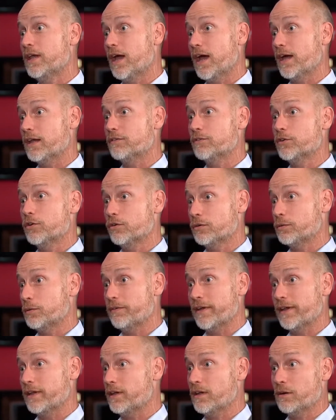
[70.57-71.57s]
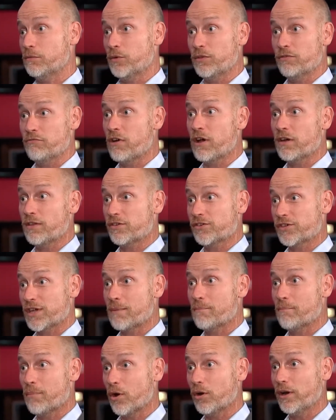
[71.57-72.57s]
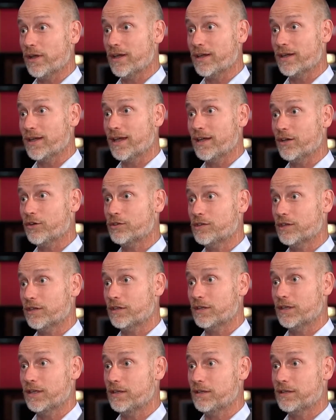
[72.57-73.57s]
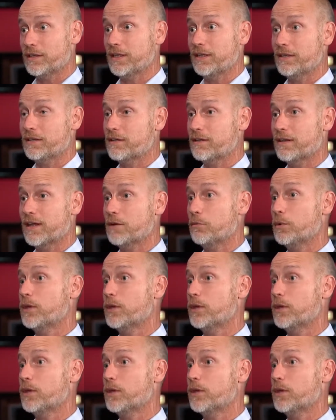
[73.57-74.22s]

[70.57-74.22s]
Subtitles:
And of course, we've ended up with rather shambolic, chaotic scenes today.